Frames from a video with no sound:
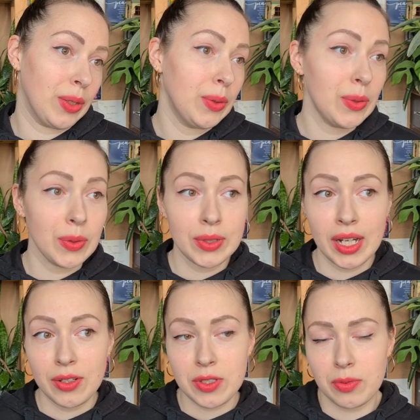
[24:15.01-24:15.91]
Who
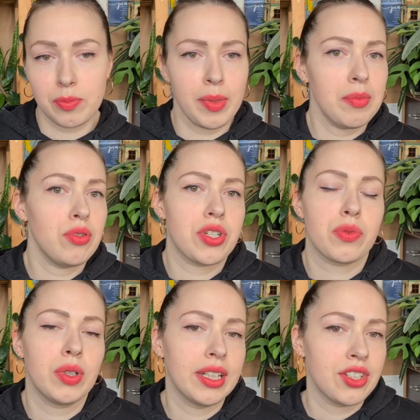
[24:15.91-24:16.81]
knows? Maybe you
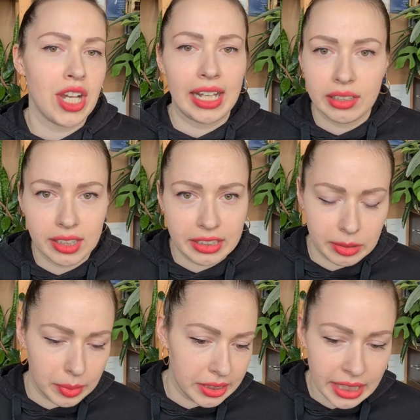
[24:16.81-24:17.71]
just wanna chat a
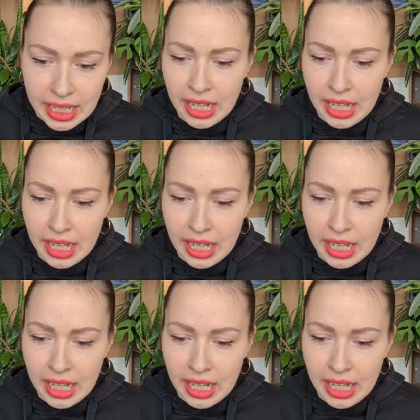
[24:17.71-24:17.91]
little bit.